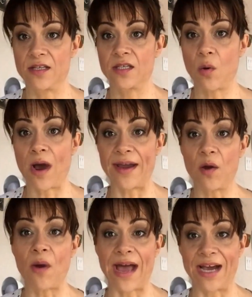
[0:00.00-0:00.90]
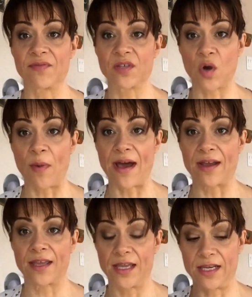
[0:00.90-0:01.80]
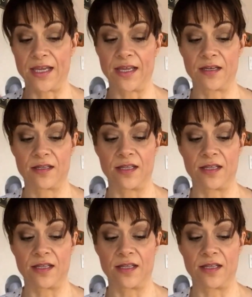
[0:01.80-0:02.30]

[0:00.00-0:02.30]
So I don't have to go back and get